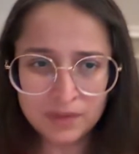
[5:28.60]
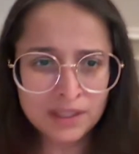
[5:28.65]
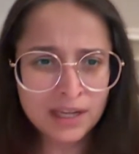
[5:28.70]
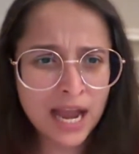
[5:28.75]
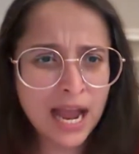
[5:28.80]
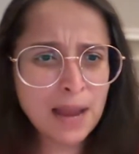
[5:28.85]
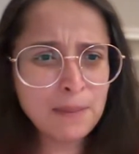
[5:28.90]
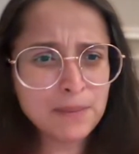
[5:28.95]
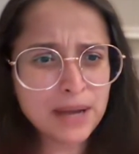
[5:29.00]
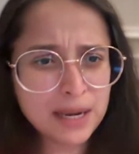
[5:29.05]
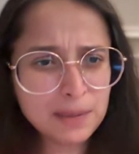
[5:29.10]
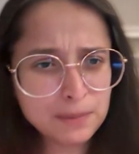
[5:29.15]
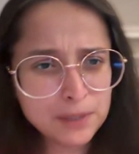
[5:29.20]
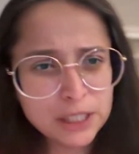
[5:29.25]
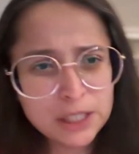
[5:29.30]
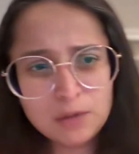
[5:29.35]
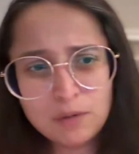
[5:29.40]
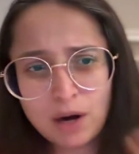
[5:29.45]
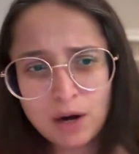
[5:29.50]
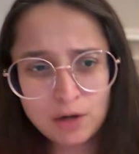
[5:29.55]
I'm
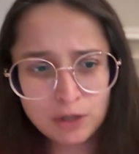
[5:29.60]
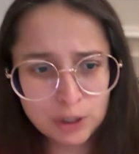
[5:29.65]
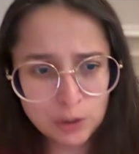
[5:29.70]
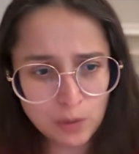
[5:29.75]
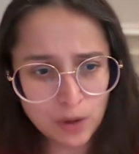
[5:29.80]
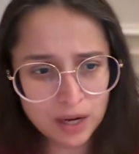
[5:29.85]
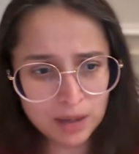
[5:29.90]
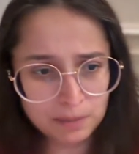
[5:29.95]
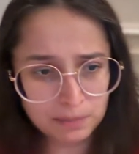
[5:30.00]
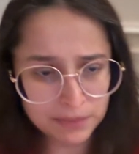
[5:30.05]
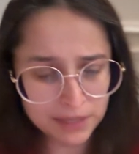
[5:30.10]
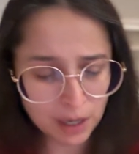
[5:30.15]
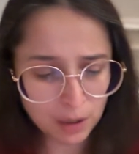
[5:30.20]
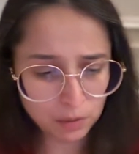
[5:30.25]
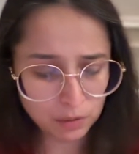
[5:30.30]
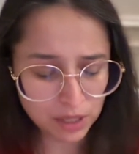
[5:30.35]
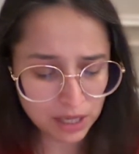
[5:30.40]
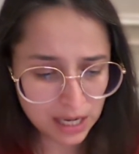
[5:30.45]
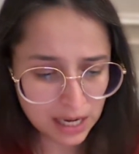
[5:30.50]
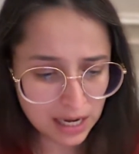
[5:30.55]
helping you out, you help me
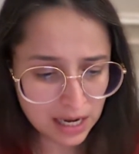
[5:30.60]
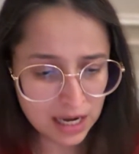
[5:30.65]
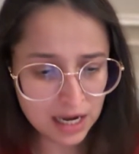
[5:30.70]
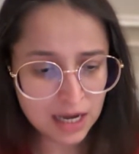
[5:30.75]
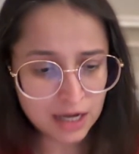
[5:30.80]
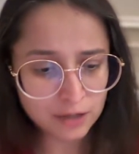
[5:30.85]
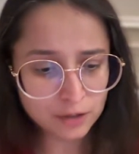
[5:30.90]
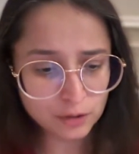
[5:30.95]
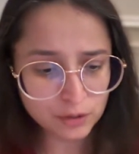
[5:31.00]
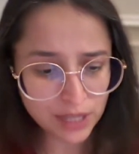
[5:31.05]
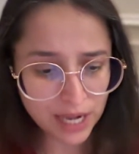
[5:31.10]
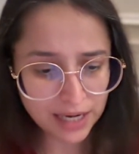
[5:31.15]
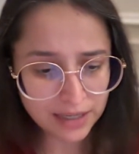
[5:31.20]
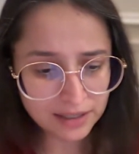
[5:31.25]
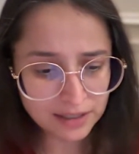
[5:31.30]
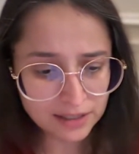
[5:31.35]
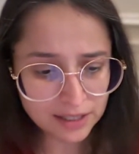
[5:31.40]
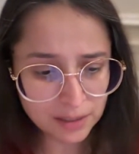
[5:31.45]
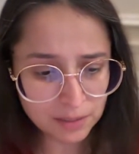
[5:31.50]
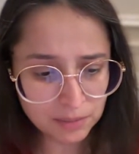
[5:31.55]
out. So that
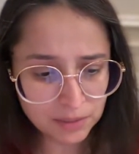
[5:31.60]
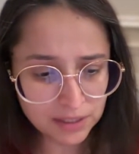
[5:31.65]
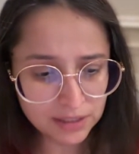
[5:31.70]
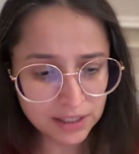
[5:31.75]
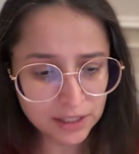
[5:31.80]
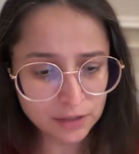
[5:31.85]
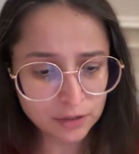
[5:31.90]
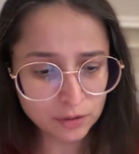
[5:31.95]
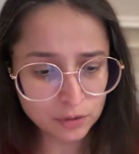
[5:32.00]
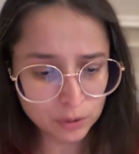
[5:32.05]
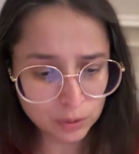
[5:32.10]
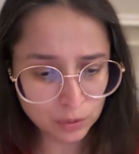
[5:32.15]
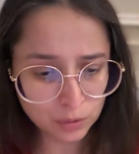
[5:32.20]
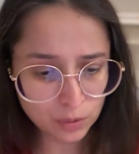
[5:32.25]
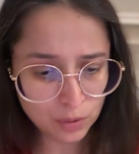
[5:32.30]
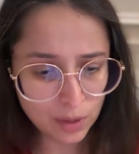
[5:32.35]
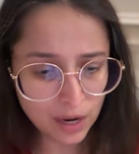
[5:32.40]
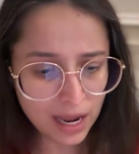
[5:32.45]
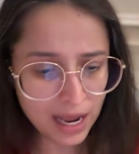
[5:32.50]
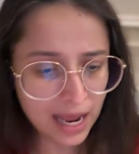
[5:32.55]
is something that you
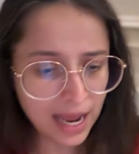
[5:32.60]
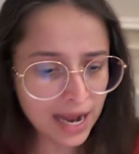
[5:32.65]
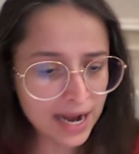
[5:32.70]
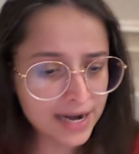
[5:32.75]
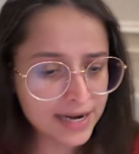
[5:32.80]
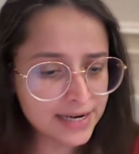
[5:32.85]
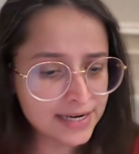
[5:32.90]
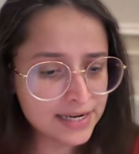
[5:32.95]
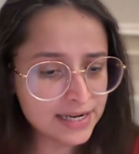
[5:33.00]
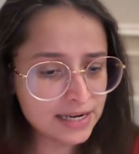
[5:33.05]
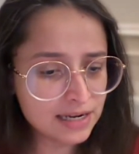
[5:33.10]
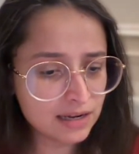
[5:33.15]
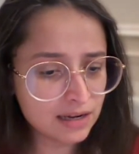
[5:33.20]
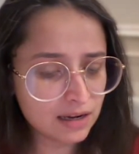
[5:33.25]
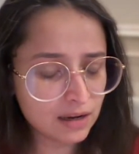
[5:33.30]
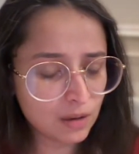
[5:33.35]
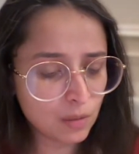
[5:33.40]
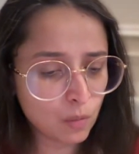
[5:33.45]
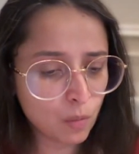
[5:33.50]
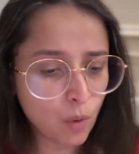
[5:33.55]
do. And
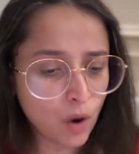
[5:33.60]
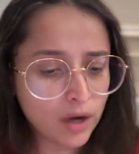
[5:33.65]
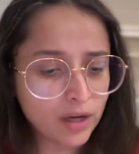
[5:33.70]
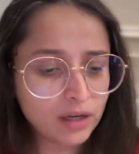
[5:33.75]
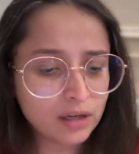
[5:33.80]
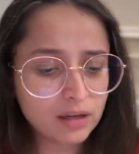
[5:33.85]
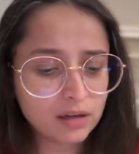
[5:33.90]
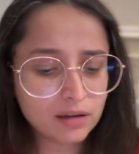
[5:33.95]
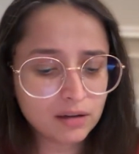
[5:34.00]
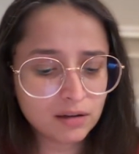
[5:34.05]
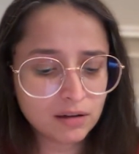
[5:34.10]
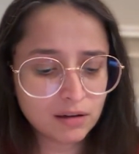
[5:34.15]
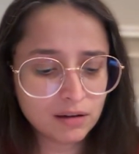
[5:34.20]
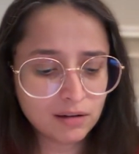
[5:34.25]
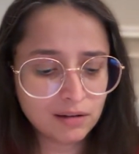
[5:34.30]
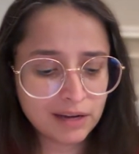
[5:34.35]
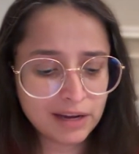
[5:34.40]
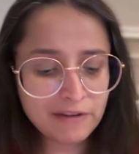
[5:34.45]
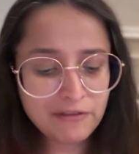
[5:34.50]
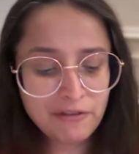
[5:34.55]
what,
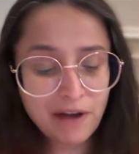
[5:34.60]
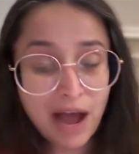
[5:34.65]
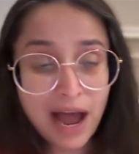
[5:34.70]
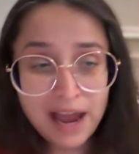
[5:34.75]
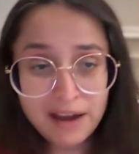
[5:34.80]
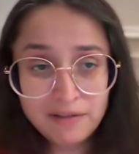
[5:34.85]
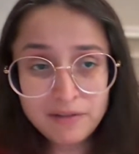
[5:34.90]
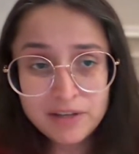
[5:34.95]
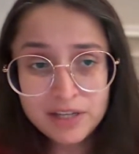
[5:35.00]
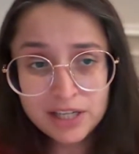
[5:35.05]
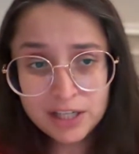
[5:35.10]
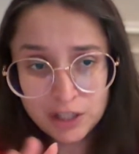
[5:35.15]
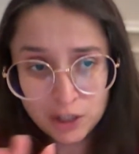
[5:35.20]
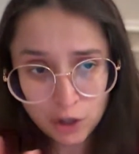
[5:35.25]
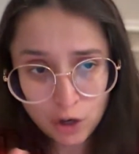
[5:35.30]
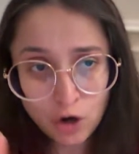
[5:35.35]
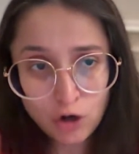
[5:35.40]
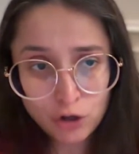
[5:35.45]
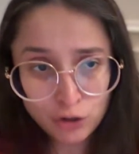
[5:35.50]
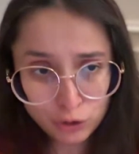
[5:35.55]
if I were in
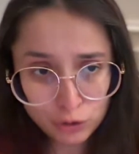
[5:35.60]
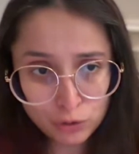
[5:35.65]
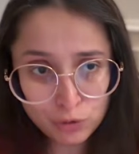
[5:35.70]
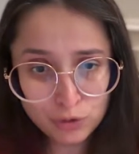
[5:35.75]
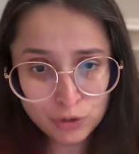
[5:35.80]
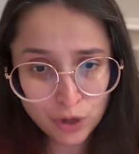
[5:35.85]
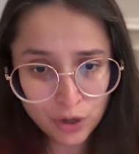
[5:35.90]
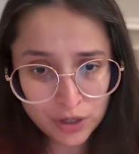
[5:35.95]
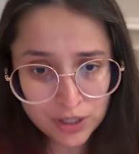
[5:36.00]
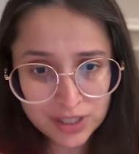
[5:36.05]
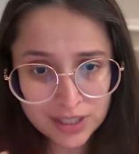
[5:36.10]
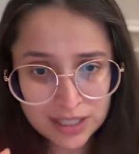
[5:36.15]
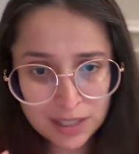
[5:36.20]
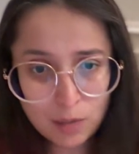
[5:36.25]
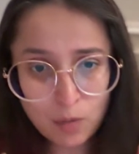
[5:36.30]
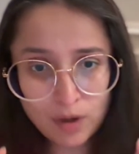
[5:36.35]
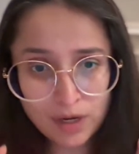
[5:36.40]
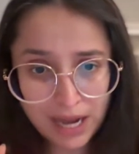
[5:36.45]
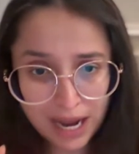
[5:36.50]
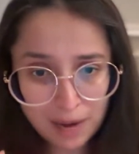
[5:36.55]
your shoes, honestly,
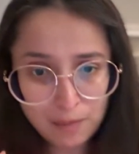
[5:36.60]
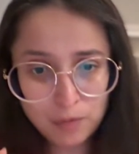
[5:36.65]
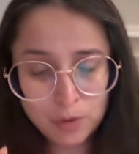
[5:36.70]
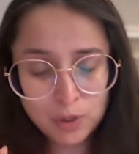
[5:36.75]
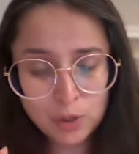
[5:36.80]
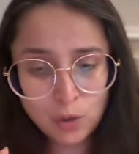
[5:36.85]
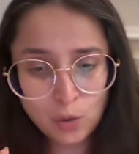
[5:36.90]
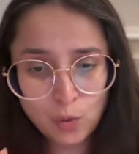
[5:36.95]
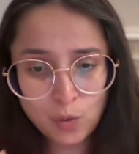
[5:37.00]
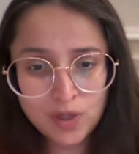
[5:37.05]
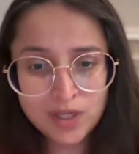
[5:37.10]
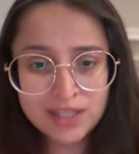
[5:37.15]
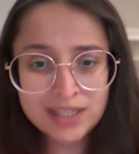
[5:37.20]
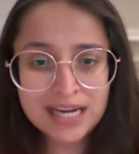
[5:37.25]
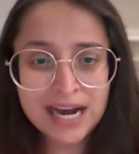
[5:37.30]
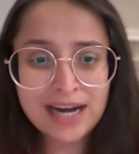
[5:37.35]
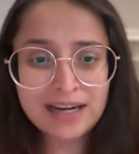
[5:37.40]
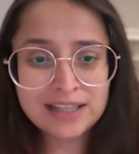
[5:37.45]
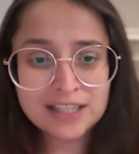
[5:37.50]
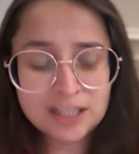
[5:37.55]
what I would do is
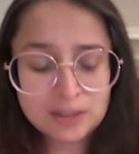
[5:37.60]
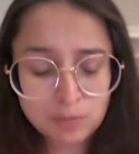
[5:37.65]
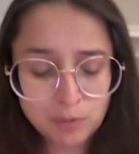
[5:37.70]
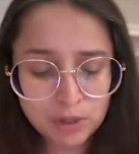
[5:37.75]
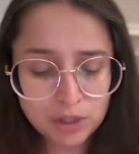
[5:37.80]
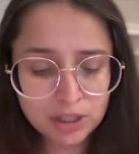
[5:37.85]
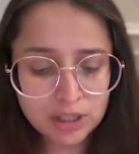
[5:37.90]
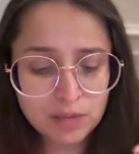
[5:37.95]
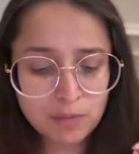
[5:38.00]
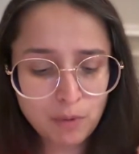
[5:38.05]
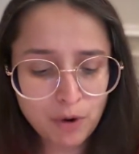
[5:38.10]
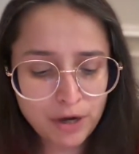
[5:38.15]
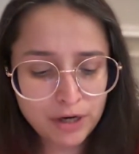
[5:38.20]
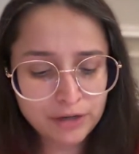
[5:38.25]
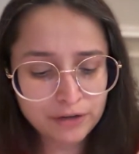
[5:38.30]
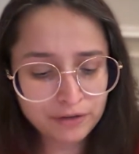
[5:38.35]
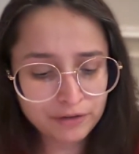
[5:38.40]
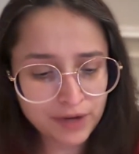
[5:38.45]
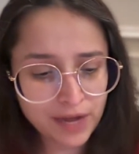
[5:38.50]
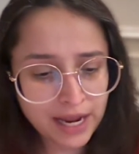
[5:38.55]
at this particular point
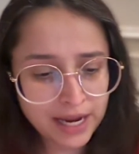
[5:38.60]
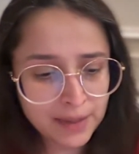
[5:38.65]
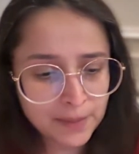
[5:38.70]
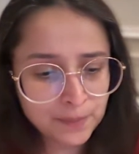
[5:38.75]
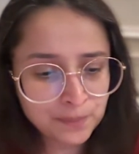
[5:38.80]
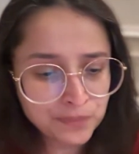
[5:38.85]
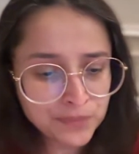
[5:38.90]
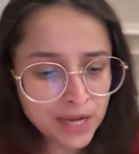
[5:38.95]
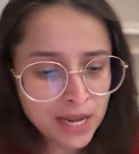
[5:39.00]
of time,